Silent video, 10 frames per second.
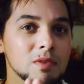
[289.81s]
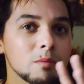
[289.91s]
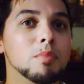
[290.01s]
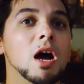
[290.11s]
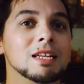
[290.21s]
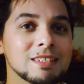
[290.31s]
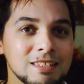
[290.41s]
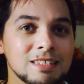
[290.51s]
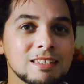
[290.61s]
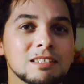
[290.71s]
the body
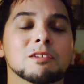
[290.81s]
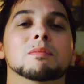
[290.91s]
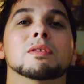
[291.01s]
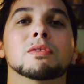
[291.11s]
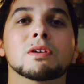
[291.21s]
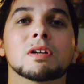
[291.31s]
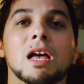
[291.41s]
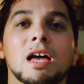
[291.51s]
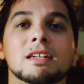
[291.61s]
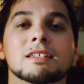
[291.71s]
system, the third
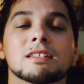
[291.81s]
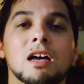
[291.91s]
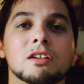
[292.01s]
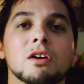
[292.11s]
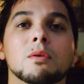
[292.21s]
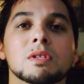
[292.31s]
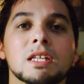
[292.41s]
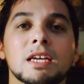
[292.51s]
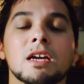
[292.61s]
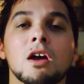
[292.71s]
eye does not
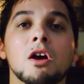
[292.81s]
only